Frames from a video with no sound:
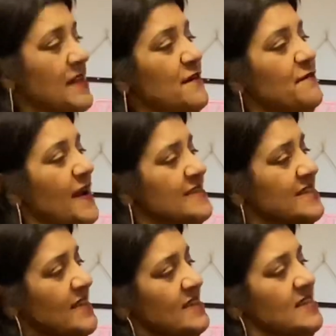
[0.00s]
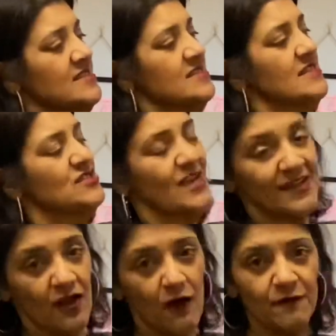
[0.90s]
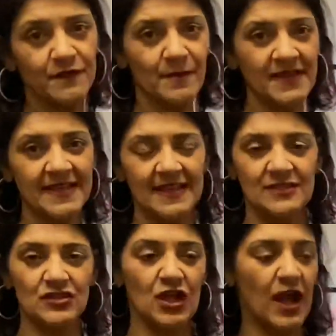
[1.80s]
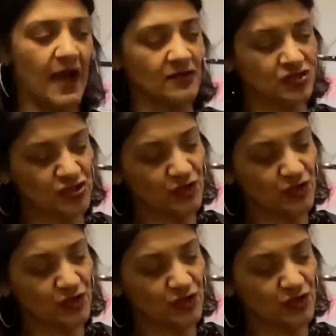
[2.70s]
if I take this jacket off the mannequin, I'll show